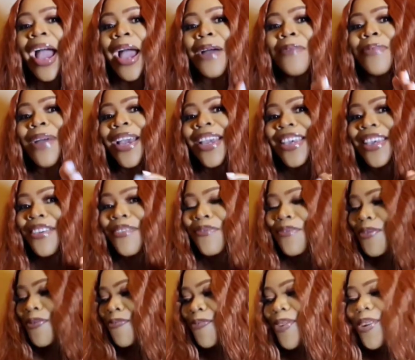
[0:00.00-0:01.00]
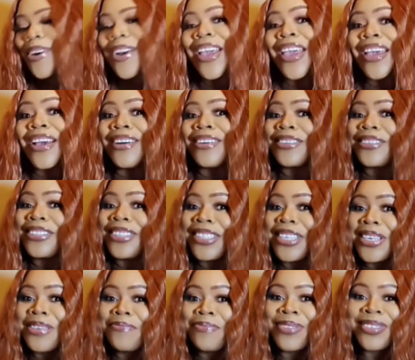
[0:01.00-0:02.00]
I might give you more health
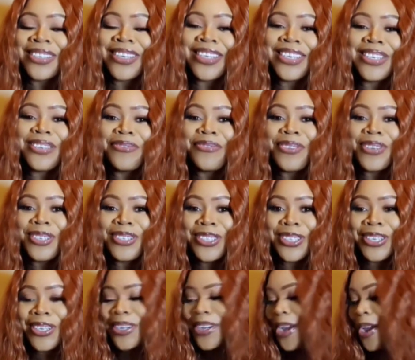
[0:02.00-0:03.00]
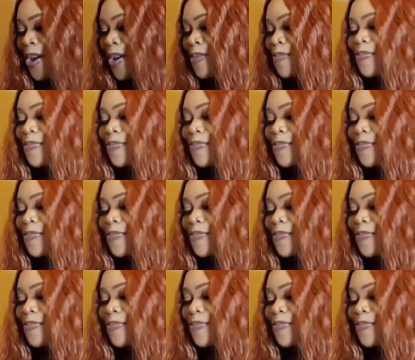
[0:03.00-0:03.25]
tips in the future,